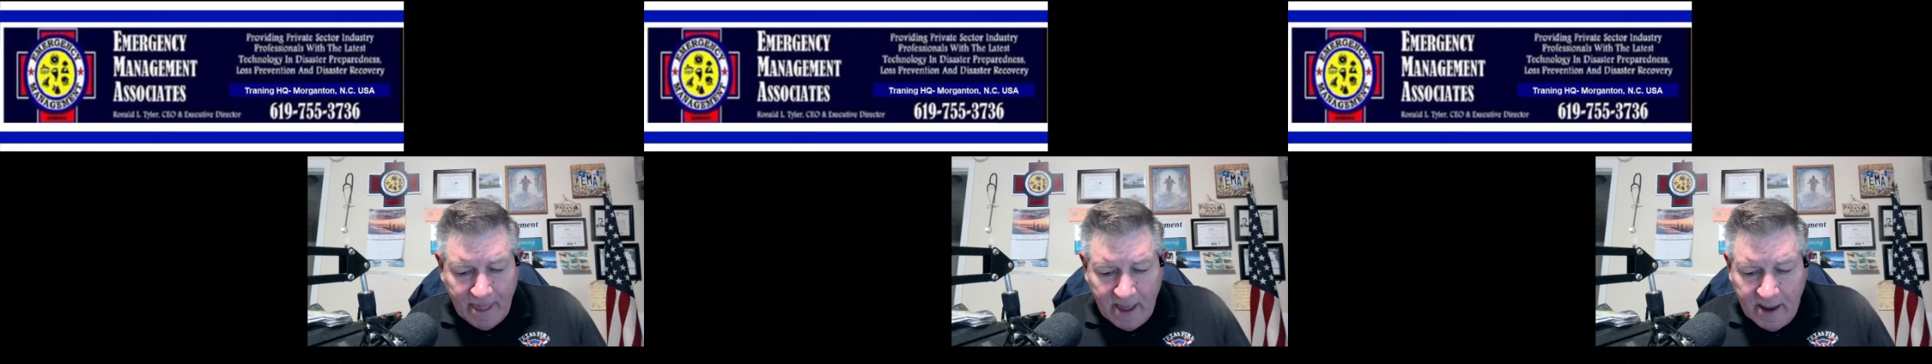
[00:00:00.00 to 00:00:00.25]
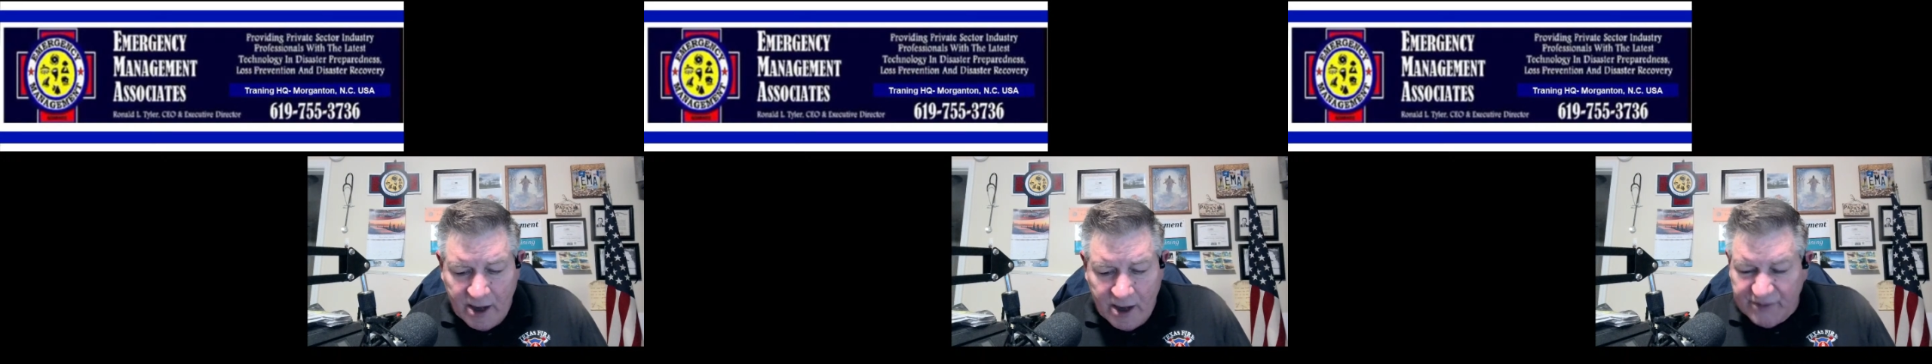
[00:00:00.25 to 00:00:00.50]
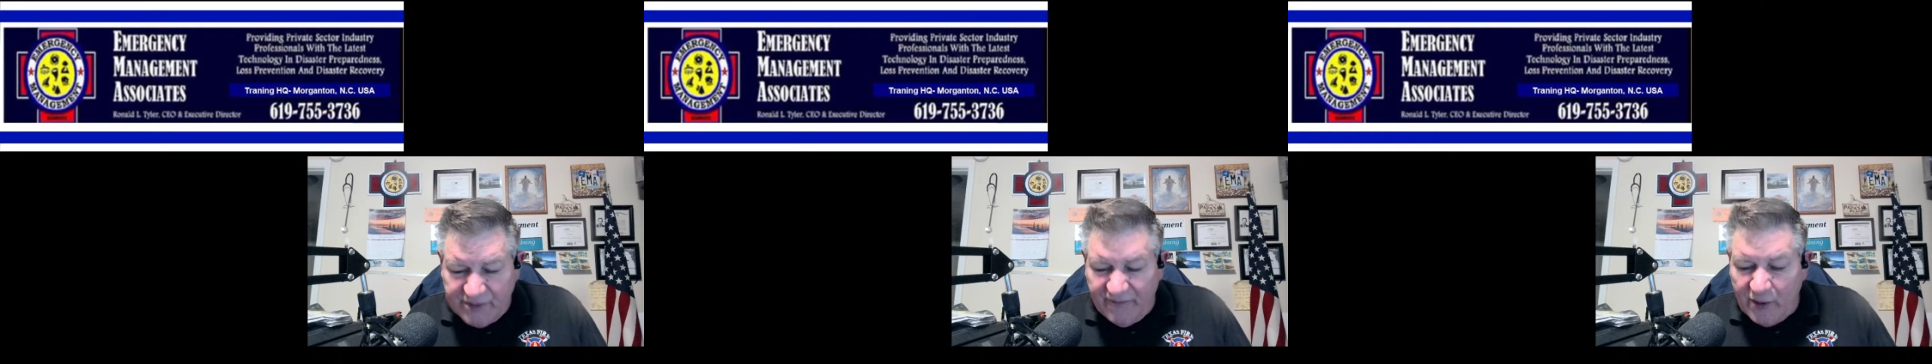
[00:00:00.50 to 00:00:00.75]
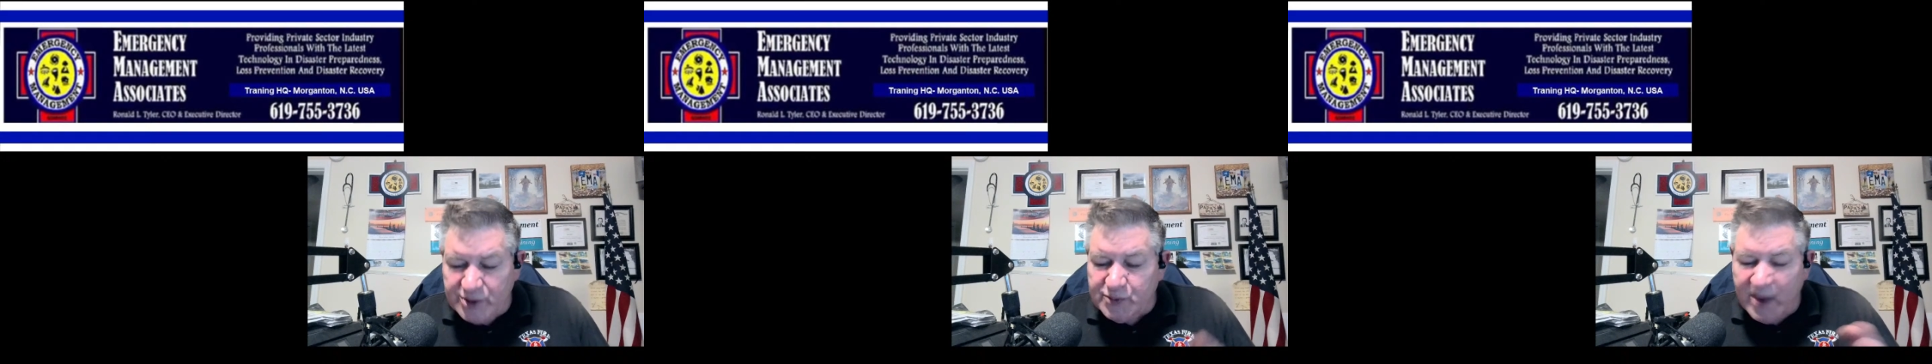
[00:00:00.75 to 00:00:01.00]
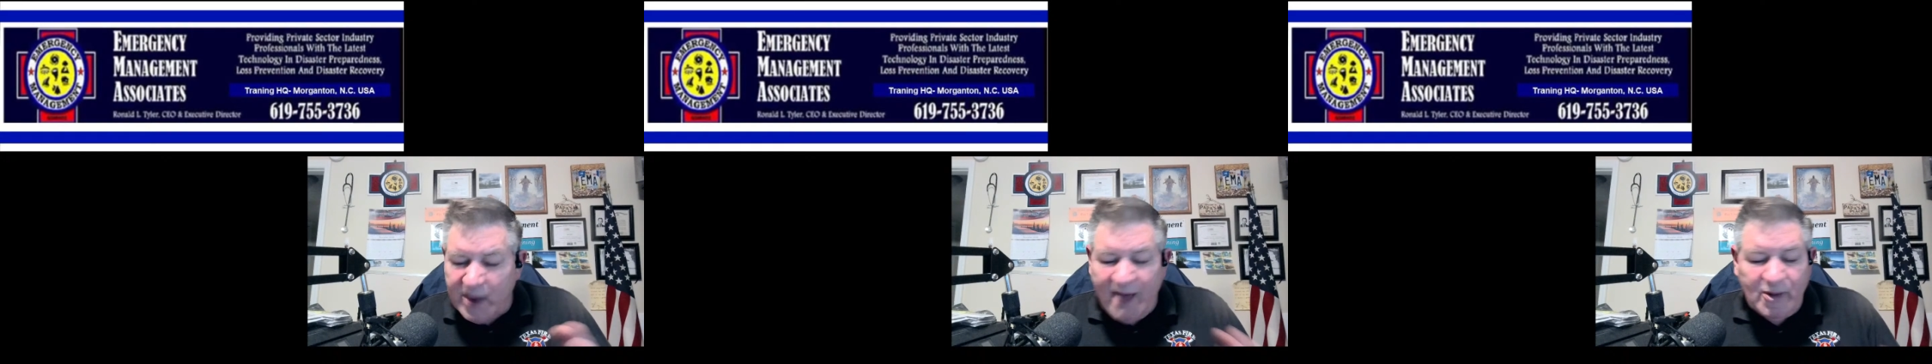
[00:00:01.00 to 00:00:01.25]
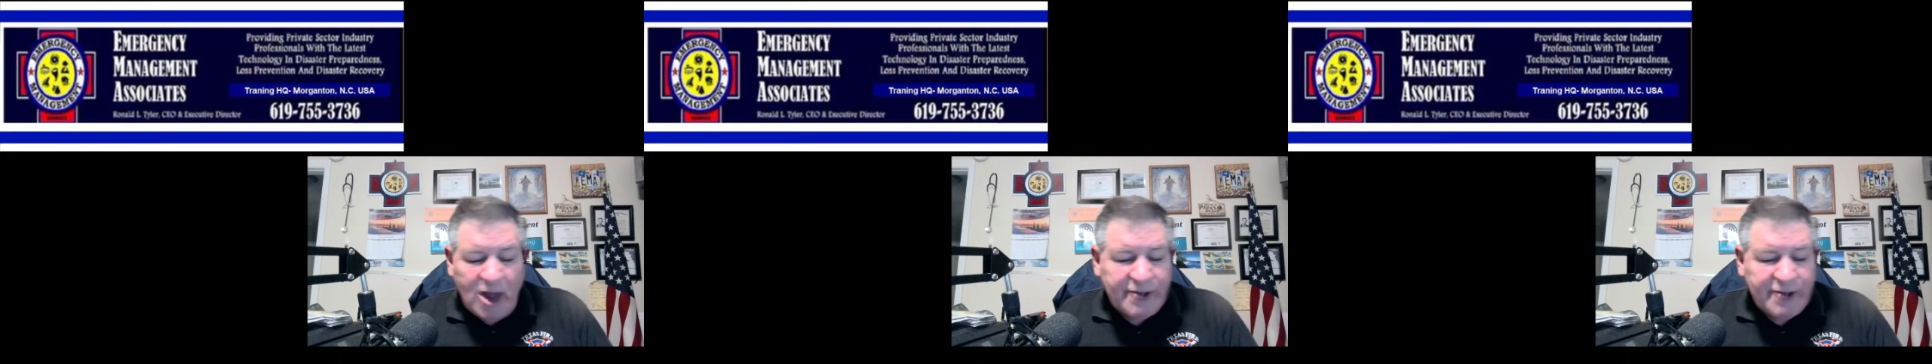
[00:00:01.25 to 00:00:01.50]
So folks, we have a
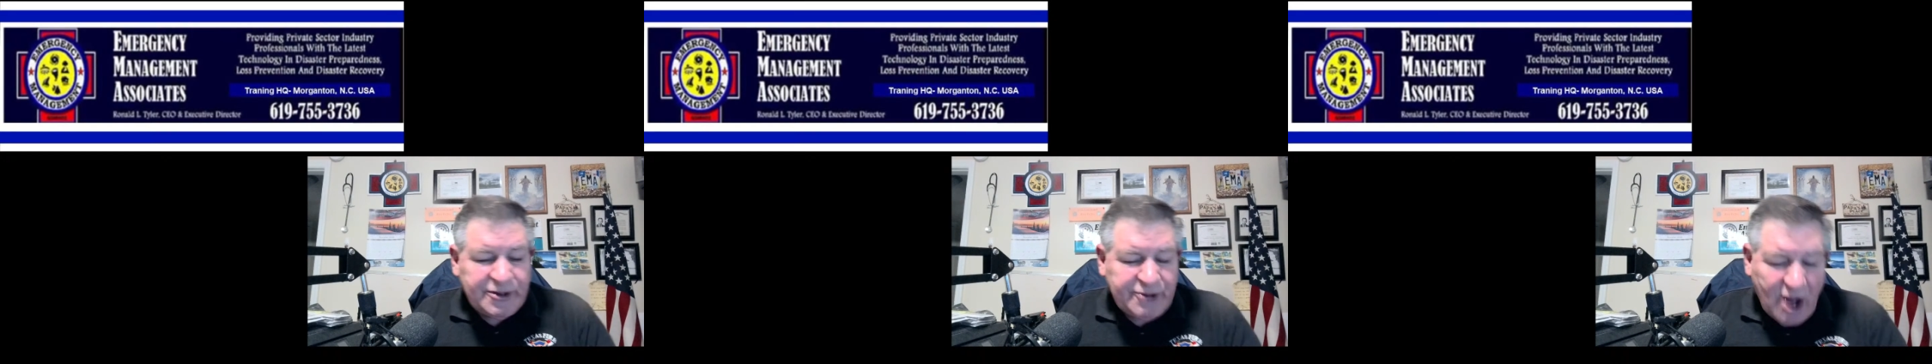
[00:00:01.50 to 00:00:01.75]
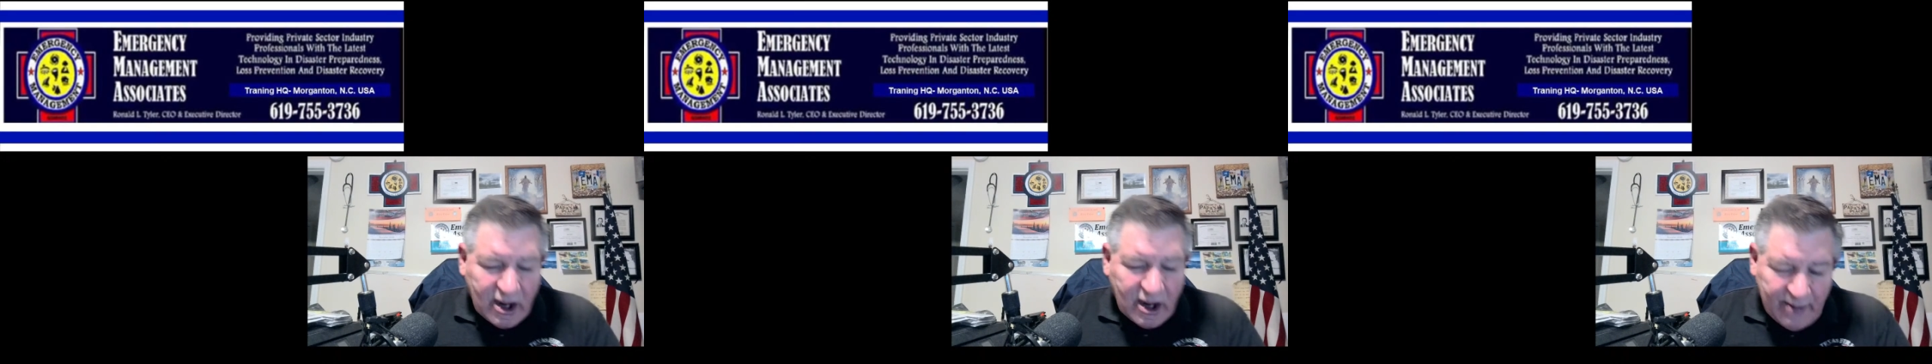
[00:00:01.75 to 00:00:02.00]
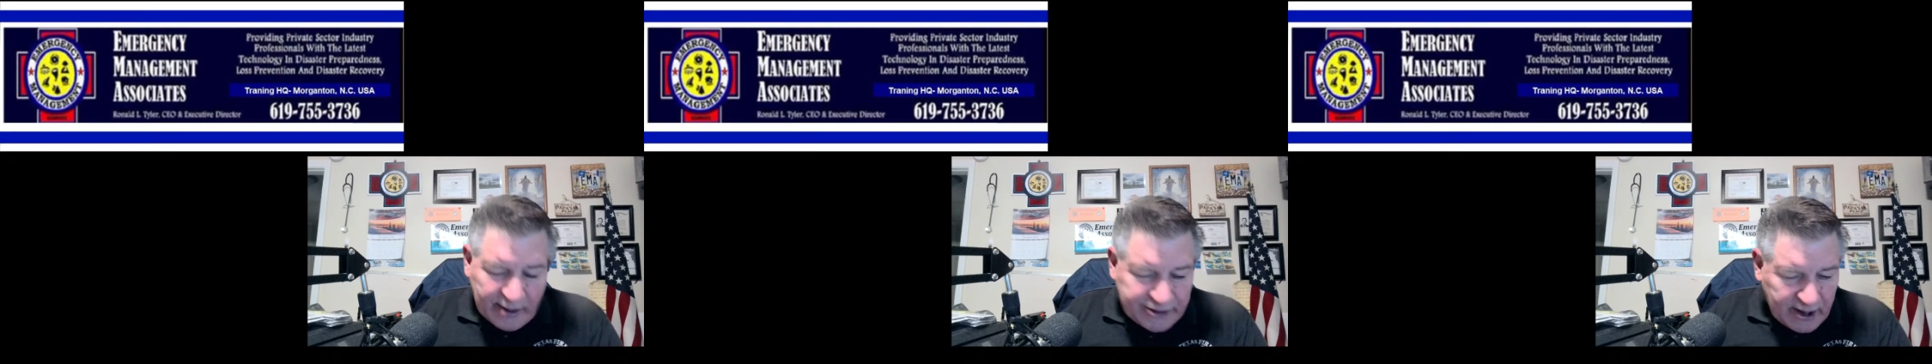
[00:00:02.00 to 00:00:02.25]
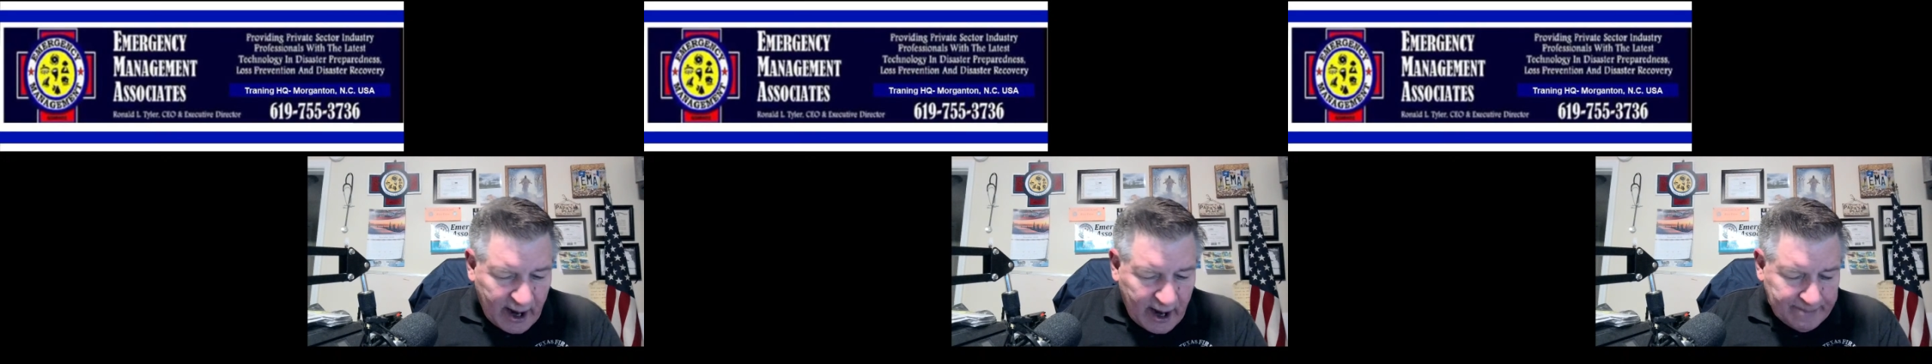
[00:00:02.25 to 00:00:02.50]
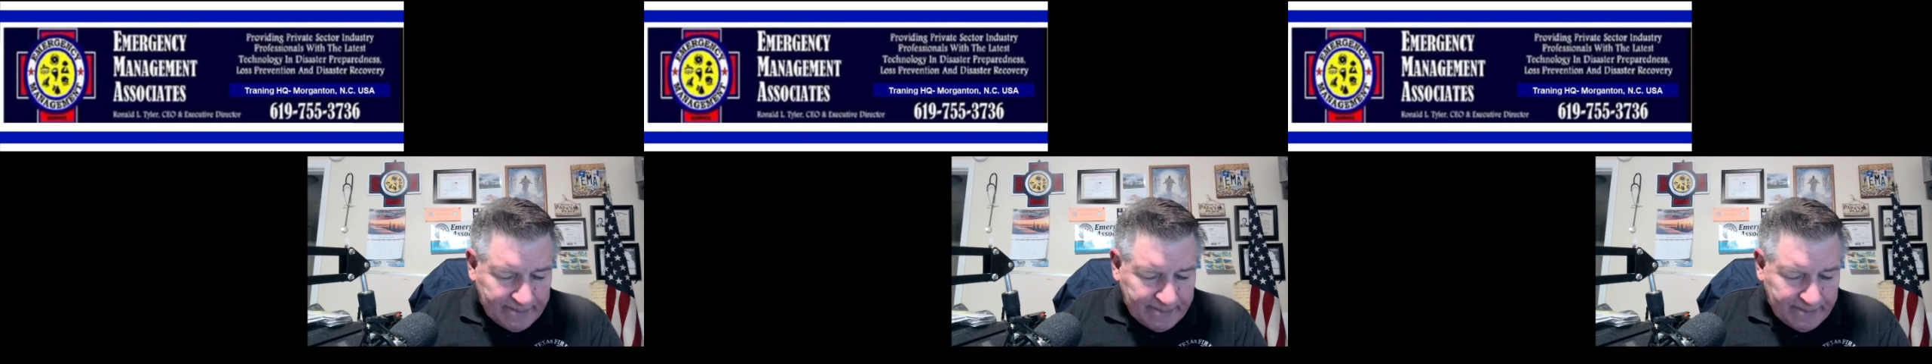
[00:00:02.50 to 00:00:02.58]
lot to talk about tonight.